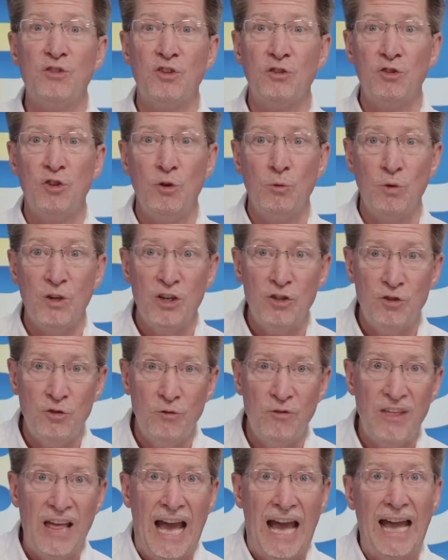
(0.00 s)
so you want to
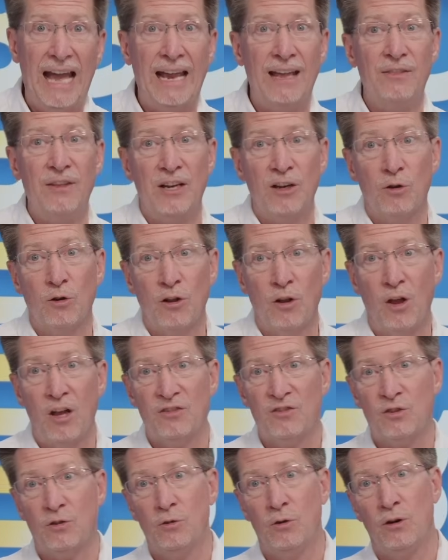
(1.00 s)
do that and then go to
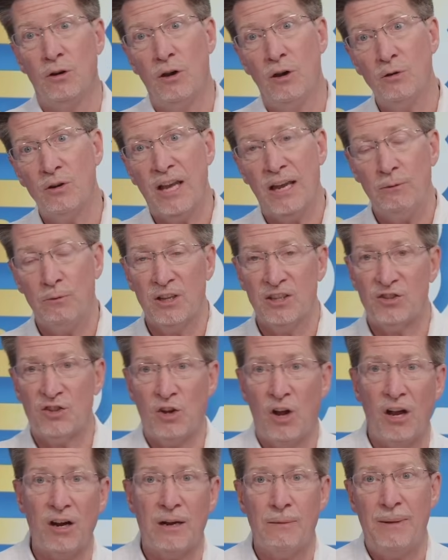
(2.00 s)
law school? Okay, well, let's
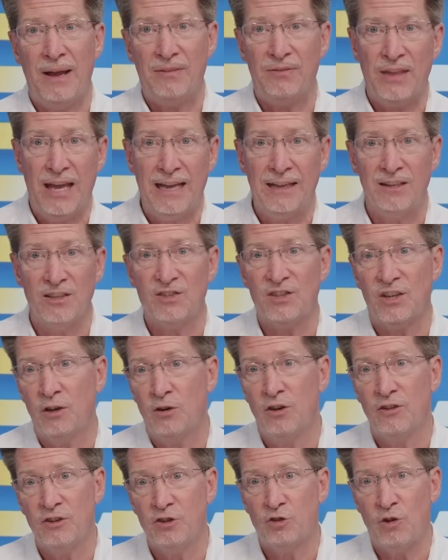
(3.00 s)
talk about that. Let's
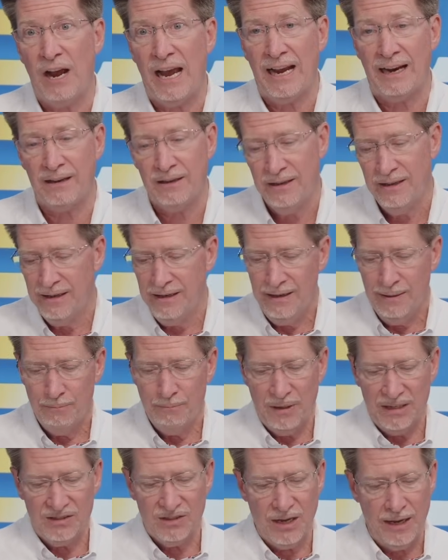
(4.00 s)
get on the track.
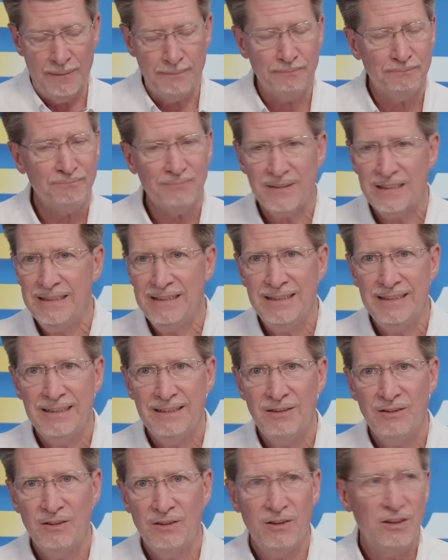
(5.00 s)
But kind
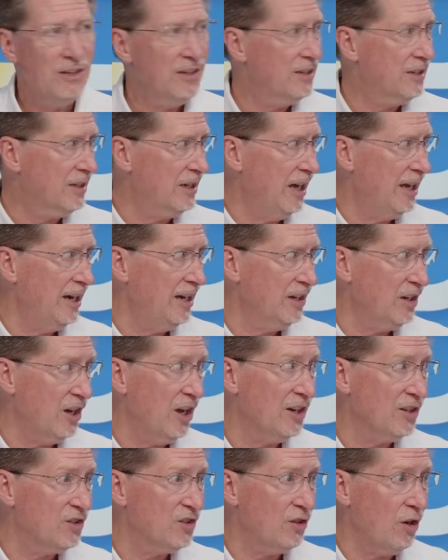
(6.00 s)
of,
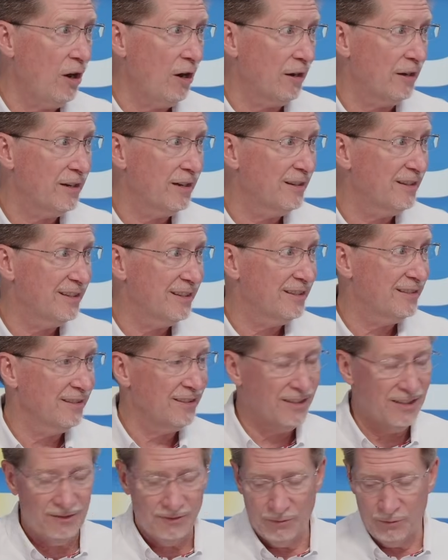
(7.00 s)
kind of stark.
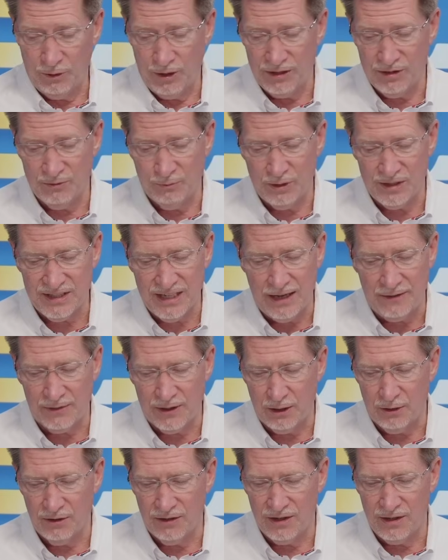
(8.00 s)
Yeah. What, what's out
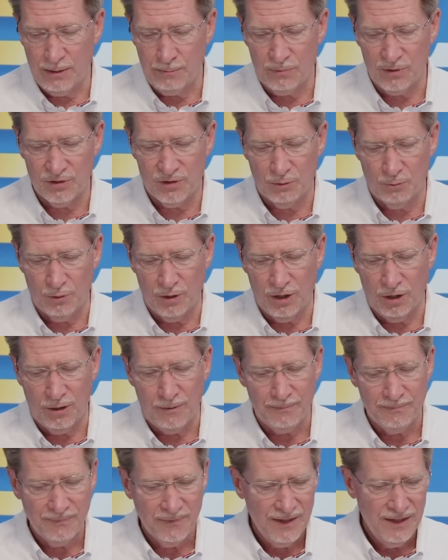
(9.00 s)
there? The numbers are
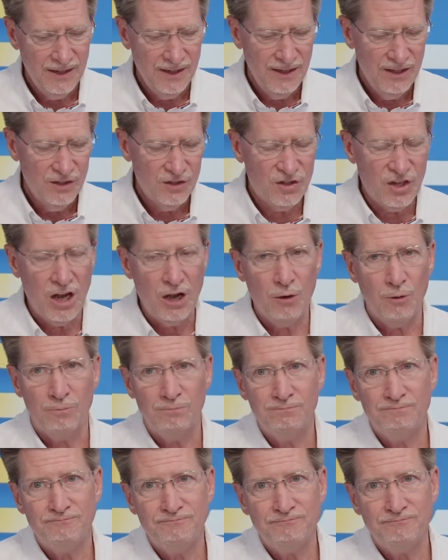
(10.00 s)
real. So,